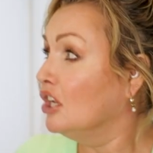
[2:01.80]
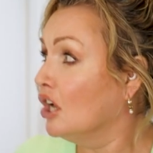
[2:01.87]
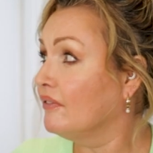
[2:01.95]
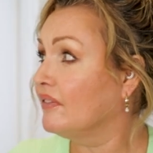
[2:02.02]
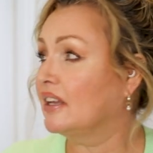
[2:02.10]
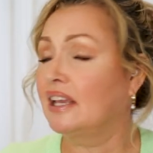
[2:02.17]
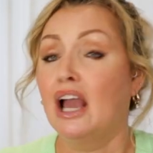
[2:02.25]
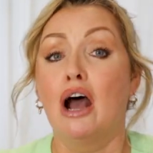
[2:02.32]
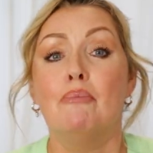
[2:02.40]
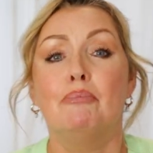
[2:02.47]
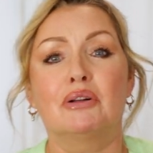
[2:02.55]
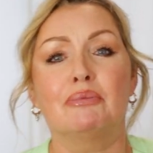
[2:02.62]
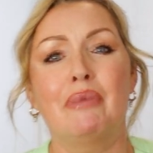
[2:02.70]
Lovely,
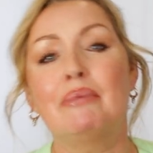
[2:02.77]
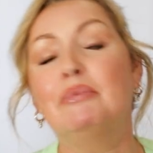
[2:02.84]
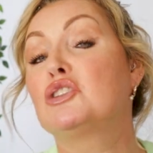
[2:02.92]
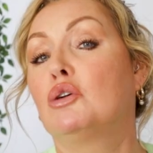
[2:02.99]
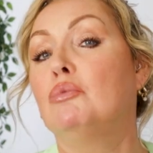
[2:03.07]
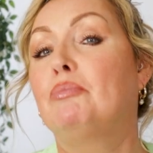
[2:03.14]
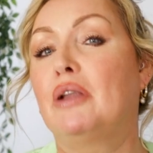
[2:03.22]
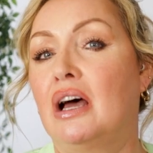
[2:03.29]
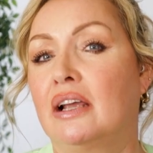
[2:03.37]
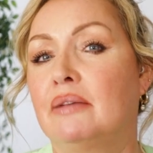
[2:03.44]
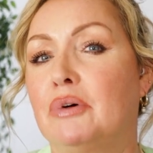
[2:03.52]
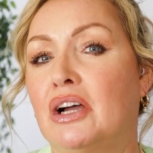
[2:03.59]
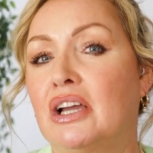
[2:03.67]
but maybe don't
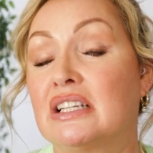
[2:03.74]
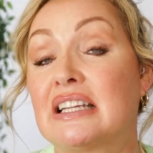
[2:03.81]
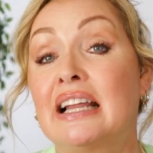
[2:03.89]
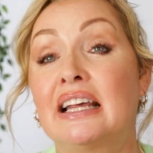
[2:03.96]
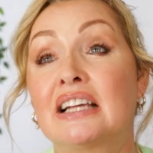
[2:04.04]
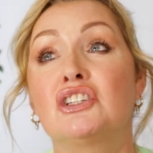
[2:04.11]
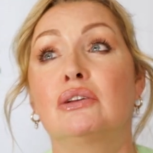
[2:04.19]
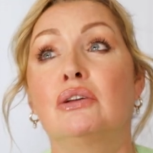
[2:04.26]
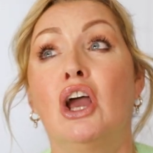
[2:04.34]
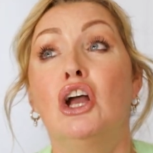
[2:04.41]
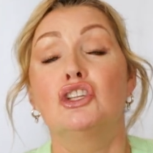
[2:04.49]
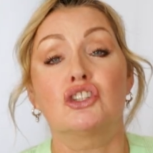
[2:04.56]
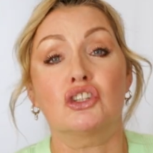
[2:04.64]
blind buy it. And actually,
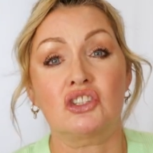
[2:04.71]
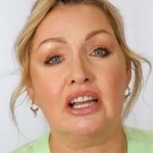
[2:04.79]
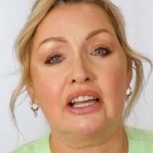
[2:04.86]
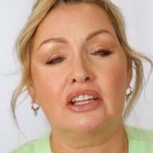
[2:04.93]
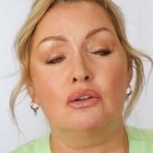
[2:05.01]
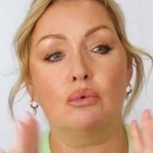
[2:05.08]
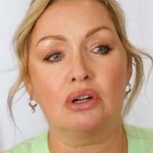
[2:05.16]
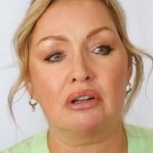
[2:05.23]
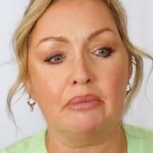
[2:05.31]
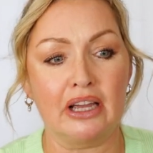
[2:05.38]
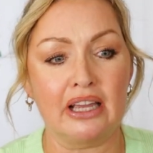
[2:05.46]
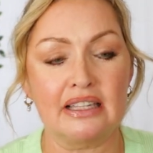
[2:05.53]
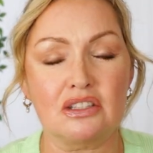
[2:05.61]
just to let you know, one of
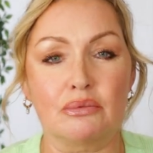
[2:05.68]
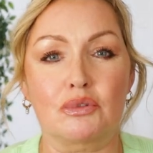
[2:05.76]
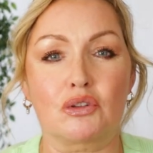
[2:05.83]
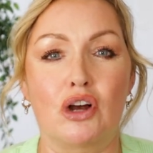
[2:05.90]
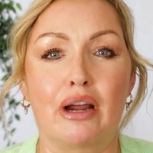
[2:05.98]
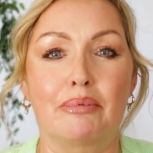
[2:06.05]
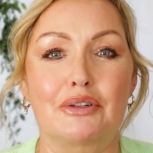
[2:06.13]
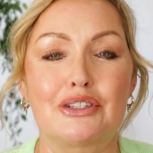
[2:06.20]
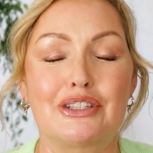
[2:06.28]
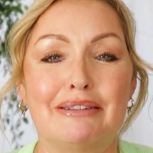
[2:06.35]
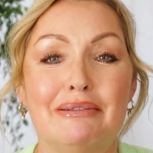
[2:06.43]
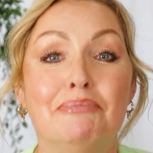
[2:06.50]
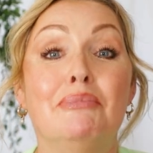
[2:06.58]
my subscribers,
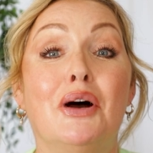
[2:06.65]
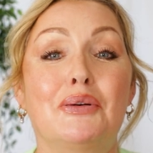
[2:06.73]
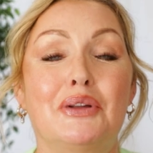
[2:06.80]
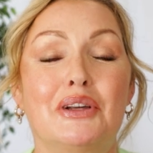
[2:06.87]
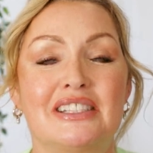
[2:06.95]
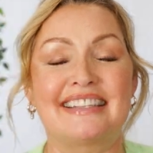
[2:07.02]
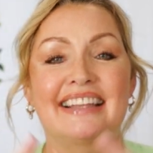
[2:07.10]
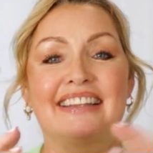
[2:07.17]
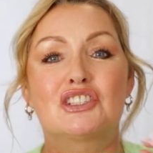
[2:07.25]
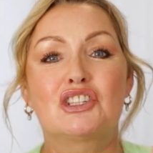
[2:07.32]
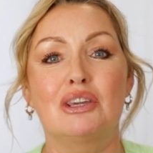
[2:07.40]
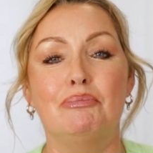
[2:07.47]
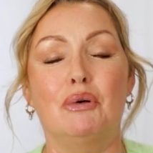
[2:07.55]
Mona, said that
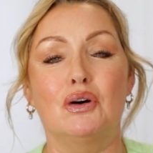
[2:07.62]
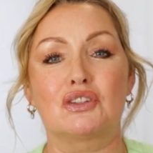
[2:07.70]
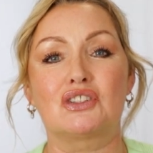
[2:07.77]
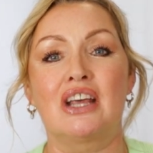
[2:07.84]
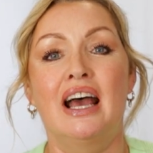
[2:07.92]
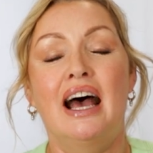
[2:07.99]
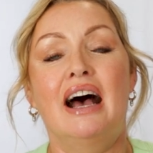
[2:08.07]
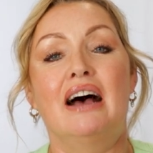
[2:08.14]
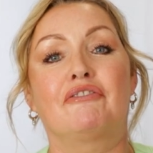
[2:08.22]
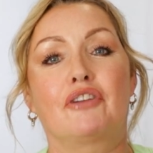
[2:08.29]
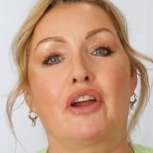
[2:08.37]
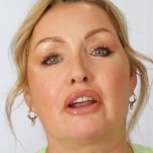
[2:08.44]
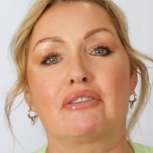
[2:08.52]
she bought a
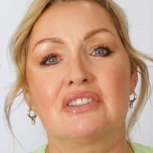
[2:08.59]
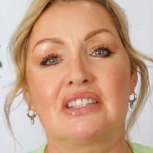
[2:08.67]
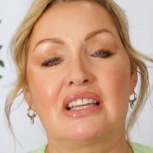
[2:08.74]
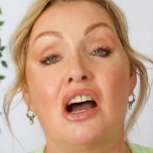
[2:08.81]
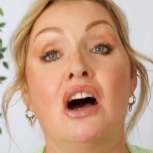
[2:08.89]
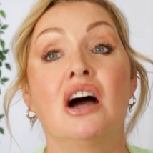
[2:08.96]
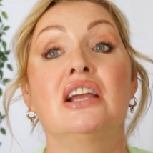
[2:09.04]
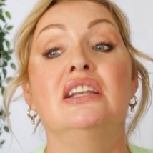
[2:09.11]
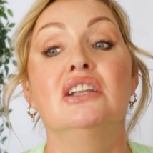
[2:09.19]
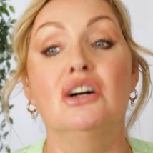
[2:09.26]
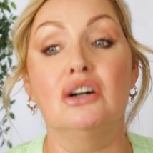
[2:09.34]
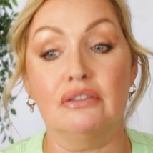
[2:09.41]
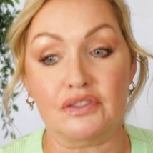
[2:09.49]
fragrance that I
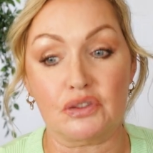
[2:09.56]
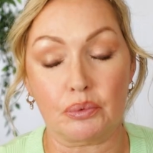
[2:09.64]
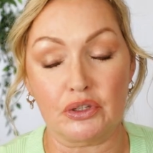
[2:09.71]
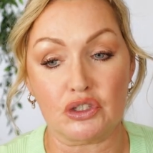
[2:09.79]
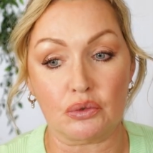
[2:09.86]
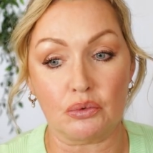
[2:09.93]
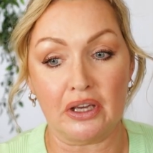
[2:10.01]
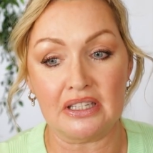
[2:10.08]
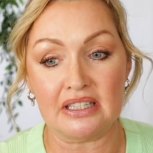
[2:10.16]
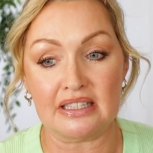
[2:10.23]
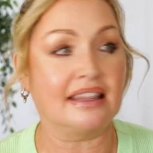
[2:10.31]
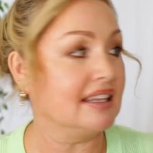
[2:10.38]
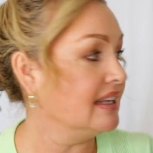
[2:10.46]
loved, which
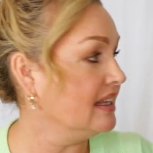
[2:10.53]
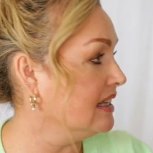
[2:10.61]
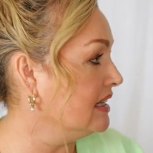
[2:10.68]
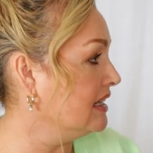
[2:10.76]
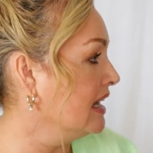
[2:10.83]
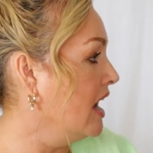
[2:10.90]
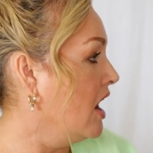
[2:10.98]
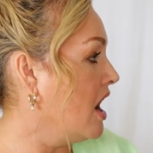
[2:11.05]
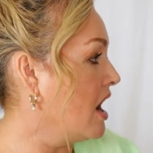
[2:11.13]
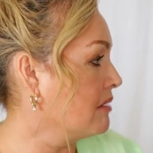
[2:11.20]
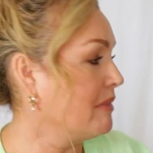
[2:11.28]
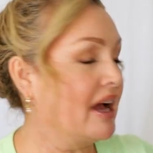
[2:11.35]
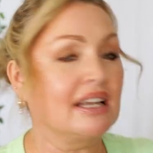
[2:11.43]
is the
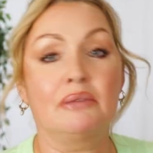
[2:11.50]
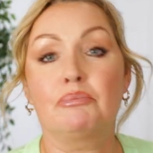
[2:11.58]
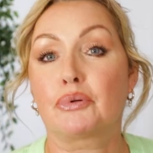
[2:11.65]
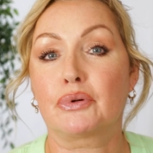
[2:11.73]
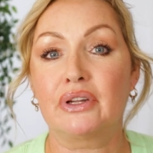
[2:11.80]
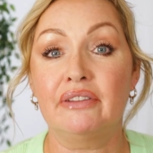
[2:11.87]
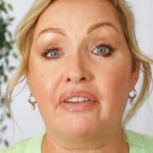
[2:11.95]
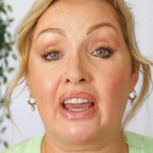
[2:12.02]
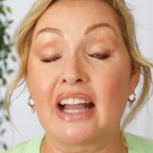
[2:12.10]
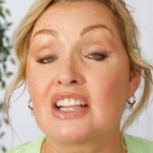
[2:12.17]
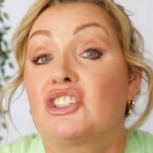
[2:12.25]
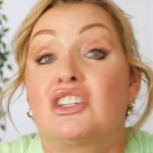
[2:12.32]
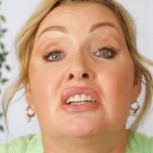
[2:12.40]
Armani Privé,
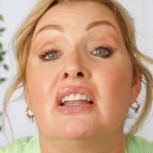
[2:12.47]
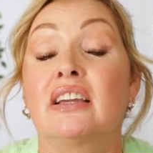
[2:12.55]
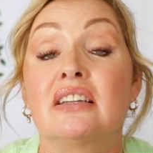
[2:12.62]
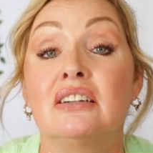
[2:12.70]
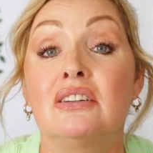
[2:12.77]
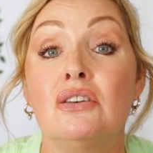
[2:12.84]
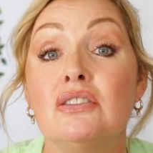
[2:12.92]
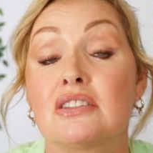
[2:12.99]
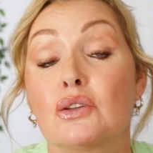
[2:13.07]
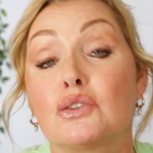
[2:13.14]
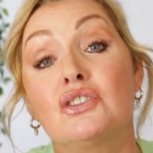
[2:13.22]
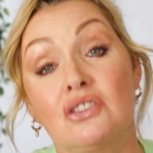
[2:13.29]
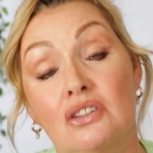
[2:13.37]
and she didn't like it at all. So
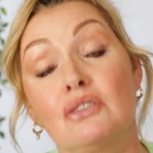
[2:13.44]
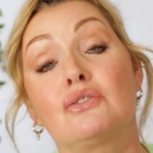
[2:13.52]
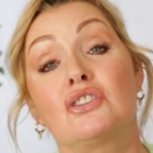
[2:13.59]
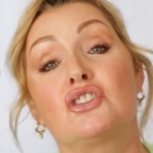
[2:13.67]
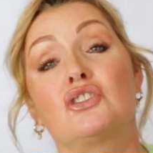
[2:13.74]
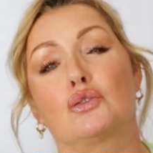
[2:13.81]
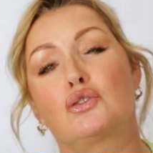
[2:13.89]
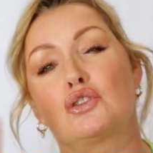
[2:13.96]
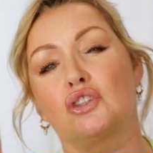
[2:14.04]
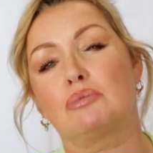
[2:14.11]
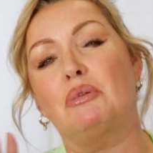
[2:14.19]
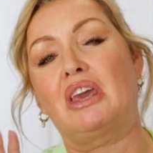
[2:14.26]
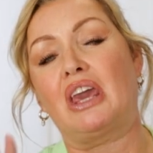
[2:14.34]
it just goes to show. So
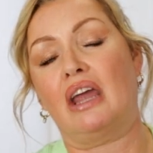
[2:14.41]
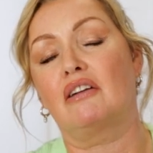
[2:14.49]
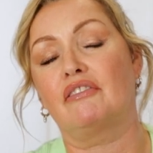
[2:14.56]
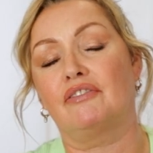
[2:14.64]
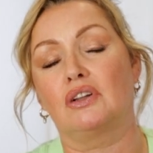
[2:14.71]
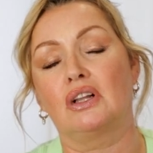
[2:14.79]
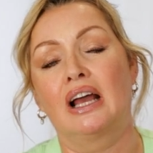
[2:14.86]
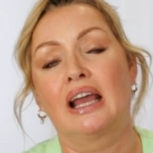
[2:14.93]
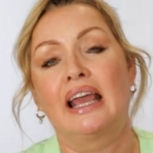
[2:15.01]
just be careful